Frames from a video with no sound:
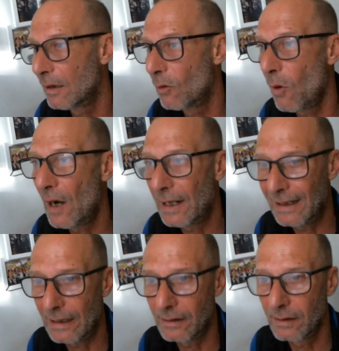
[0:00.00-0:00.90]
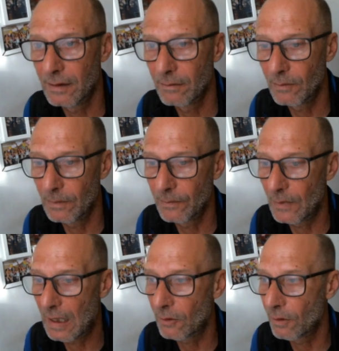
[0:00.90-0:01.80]
clarinet,
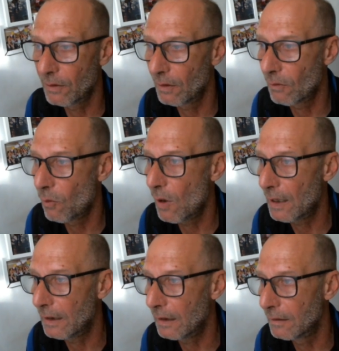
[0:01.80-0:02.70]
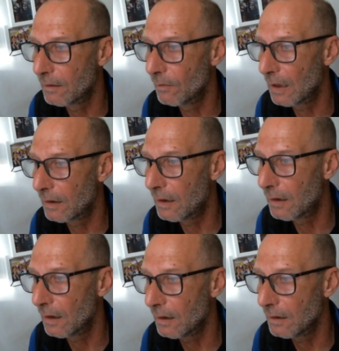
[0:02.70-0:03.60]
accordion clarinet, but he
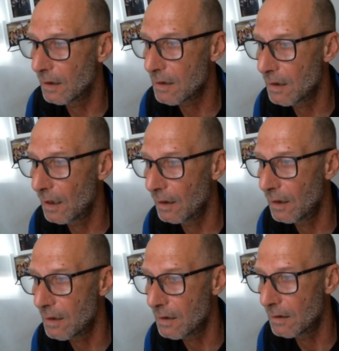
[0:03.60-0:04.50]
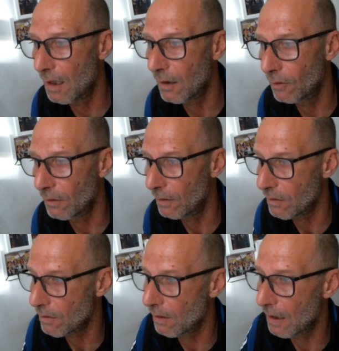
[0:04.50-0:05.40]
can understand this is the accordion,
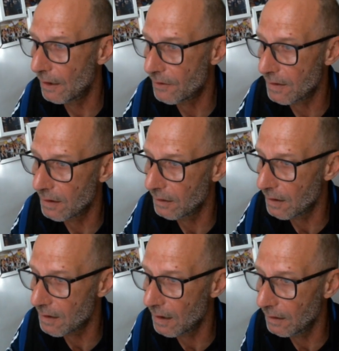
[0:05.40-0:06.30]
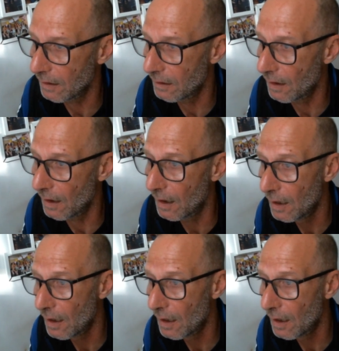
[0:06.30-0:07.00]
so I just in the send it there.